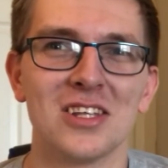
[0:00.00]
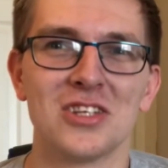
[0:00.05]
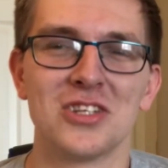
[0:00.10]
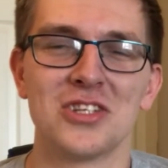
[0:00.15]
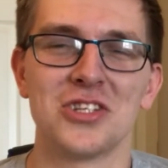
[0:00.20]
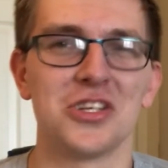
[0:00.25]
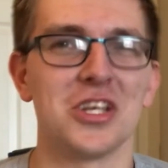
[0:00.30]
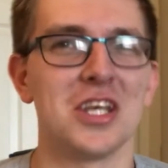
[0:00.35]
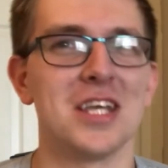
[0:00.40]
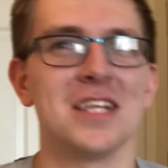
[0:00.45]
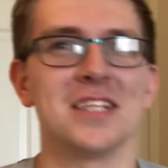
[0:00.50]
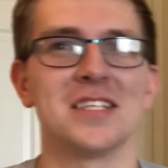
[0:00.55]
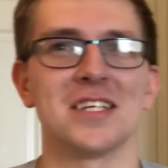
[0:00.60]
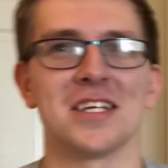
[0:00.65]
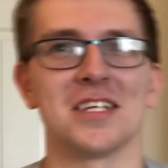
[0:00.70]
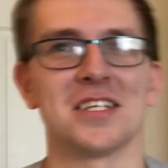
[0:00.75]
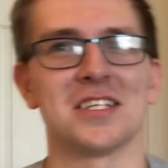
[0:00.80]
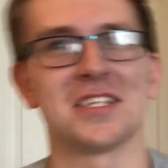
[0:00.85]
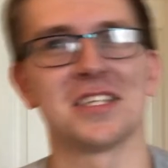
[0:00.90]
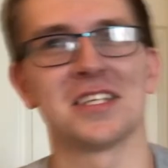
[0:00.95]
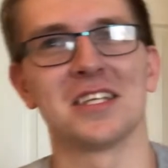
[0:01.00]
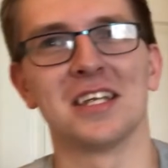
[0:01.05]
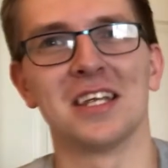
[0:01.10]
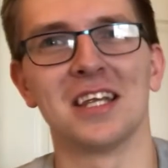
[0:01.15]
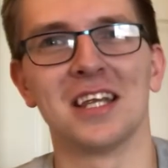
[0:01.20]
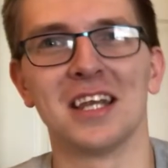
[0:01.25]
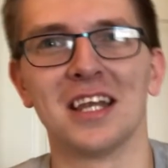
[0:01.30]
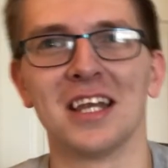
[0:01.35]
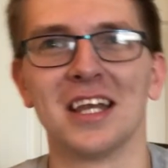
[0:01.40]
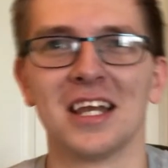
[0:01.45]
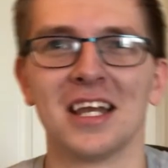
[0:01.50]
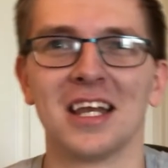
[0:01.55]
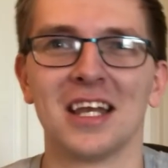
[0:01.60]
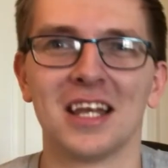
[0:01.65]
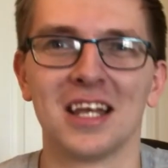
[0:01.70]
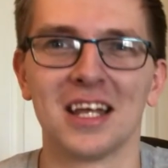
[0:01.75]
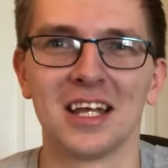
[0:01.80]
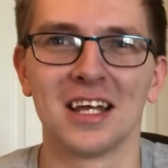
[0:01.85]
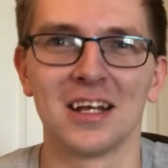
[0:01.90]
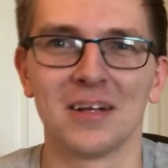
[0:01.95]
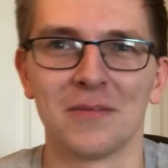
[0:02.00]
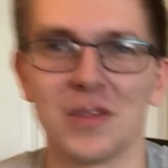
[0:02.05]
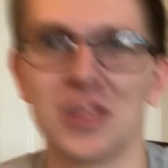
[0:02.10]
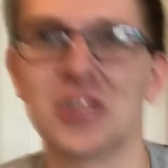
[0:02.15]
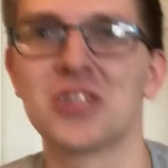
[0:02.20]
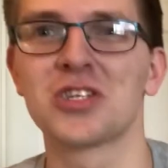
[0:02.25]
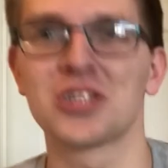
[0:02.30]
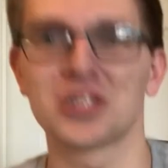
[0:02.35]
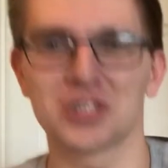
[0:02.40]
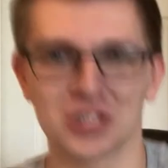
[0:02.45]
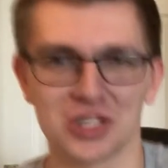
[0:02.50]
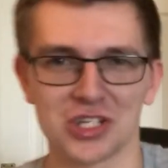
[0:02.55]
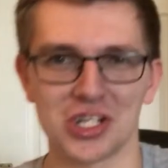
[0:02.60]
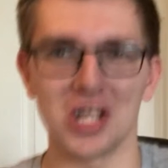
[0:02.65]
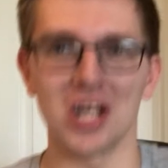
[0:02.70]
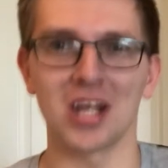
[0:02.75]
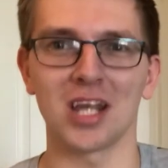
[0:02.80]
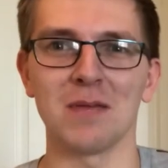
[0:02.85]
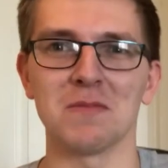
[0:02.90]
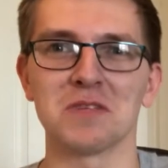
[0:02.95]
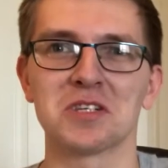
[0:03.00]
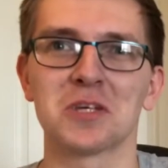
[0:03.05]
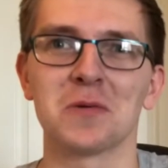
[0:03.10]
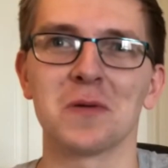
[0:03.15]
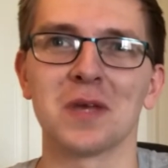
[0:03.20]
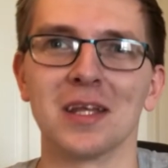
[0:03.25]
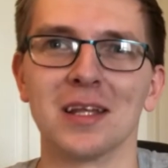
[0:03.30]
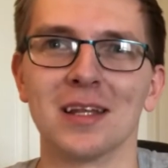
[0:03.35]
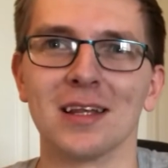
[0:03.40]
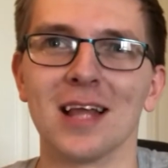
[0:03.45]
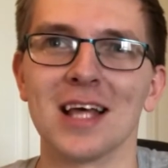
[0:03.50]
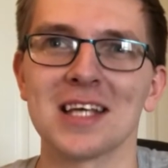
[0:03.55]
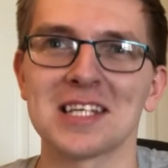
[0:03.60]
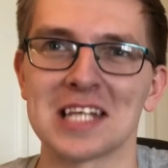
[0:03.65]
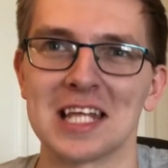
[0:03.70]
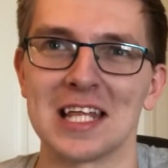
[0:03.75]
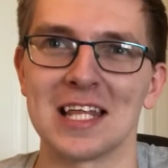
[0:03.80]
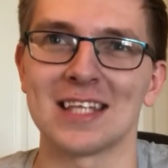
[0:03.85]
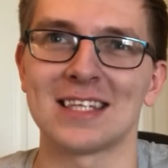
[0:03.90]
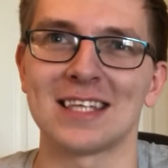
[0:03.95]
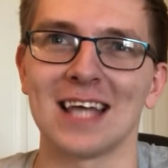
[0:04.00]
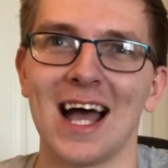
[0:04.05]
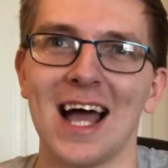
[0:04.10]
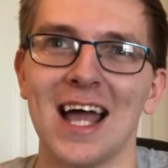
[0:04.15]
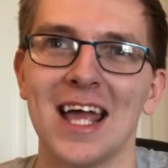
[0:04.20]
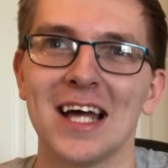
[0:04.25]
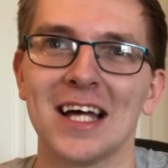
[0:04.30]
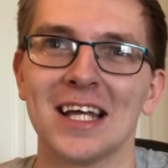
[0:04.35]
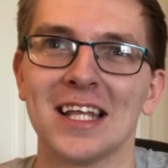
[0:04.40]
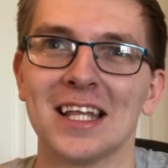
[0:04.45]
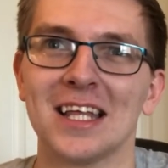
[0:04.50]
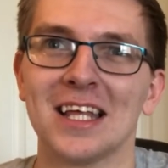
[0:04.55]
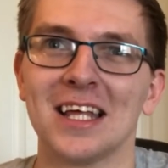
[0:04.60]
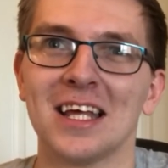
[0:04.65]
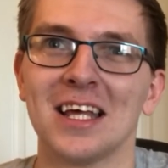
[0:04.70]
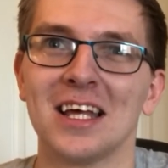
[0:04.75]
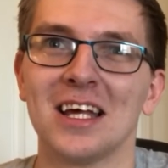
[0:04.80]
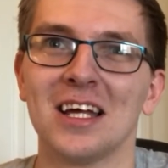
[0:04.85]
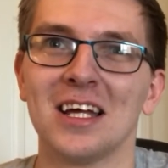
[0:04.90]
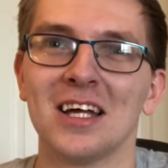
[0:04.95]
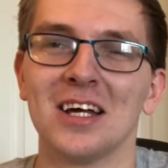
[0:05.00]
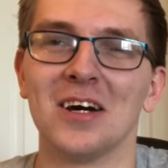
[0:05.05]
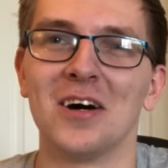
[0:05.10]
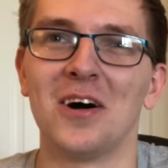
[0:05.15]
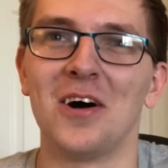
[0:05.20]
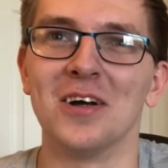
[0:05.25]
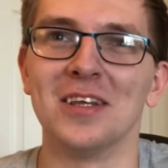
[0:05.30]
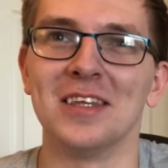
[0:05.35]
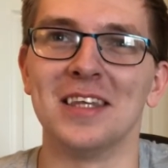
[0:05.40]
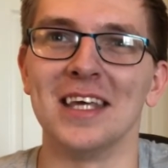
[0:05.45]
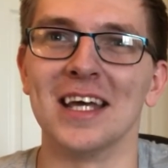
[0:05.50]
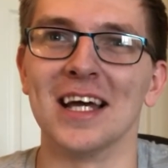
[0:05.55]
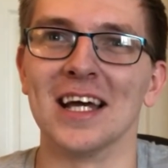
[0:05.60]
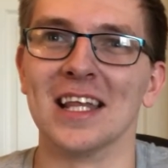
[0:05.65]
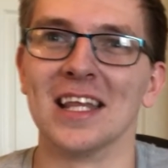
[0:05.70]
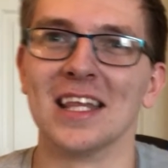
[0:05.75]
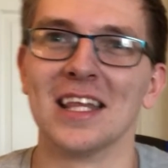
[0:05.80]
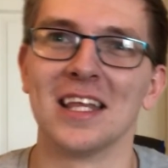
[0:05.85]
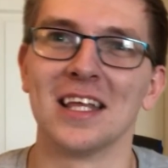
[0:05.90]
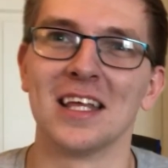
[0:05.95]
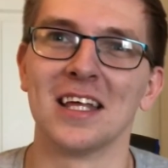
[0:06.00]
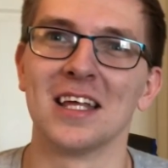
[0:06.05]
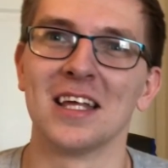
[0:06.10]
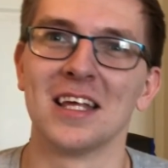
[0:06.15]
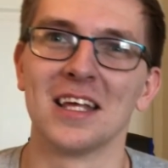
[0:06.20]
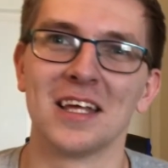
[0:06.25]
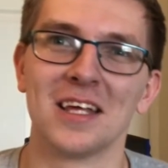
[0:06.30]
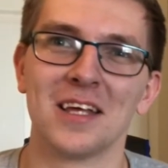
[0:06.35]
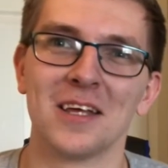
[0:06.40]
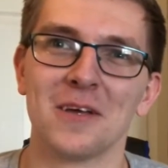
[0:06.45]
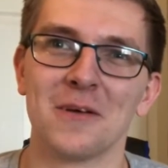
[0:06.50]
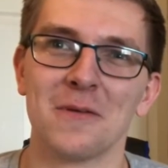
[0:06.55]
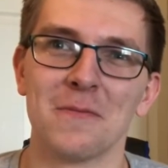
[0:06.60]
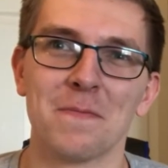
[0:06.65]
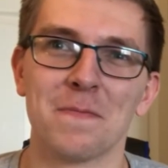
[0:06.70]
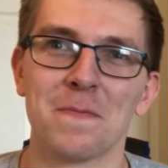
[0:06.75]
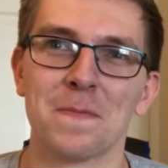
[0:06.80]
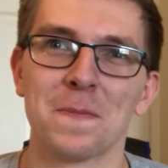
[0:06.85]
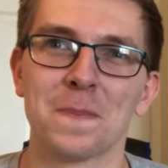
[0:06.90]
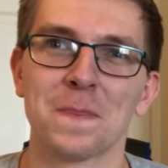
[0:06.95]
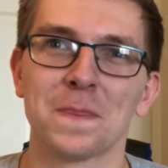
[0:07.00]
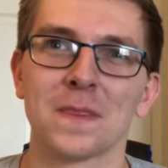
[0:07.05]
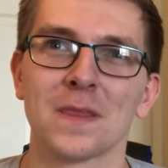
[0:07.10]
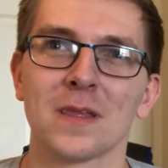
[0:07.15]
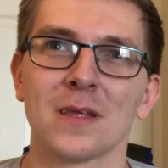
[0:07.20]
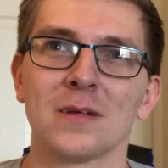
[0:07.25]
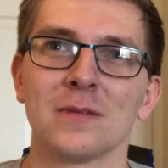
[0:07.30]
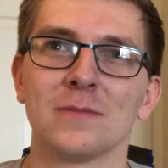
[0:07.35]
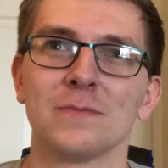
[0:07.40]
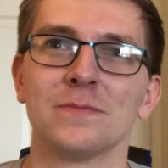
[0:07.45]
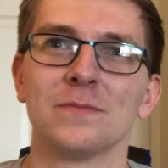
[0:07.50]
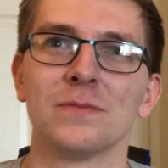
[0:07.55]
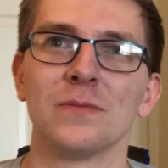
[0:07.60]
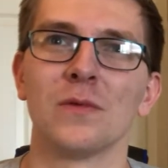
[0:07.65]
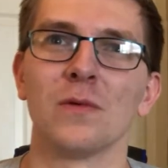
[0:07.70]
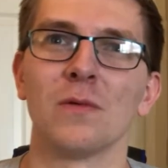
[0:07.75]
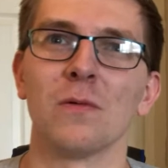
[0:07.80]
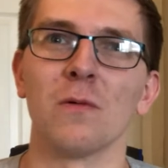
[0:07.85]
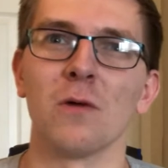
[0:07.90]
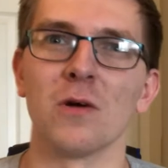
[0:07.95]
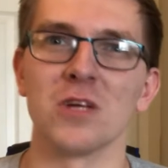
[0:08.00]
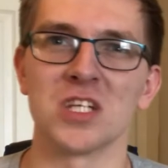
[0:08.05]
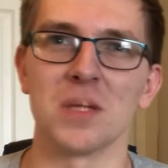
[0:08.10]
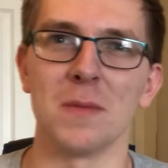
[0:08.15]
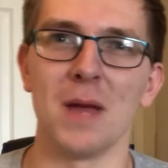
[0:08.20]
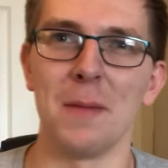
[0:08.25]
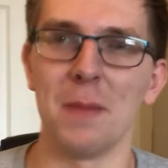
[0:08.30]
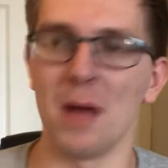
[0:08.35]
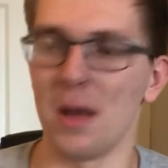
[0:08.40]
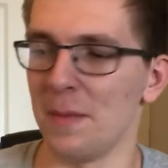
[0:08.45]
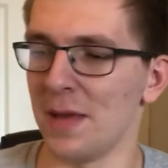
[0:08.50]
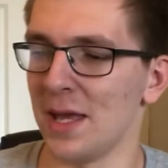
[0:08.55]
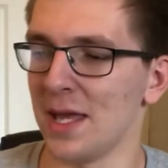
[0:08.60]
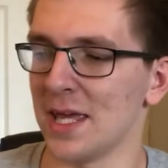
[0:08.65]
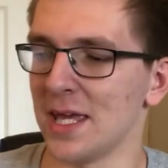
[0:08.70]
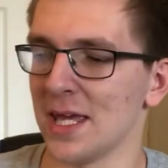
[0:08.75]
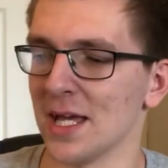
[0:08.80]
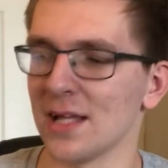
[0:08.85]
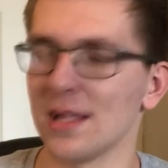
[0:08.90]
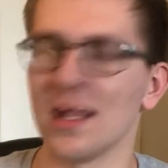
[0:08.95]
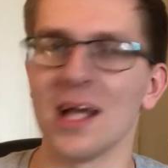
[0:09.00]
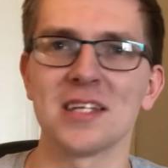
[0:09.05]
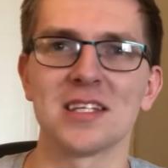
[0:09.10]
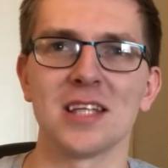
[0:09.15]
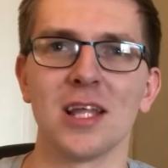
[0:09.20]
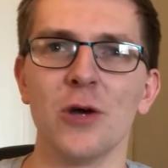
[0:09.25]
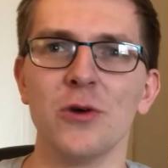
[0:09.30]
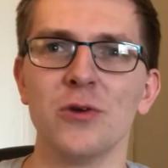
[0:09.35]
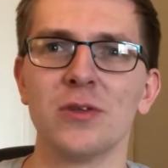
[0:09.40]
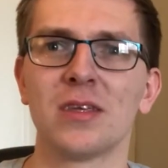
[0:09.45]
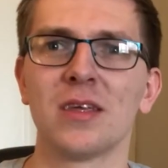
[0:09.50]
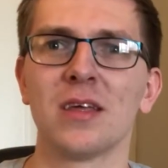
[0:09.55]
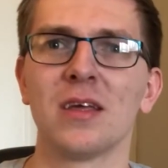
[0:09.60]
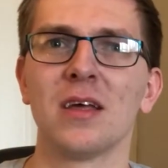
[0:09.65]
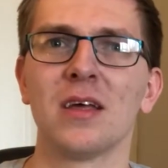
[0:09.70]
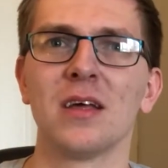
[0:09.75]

Jesus. This chair keeps squeaking. Listen to the tyre. Oh dear. There's some MMA here. That's loud.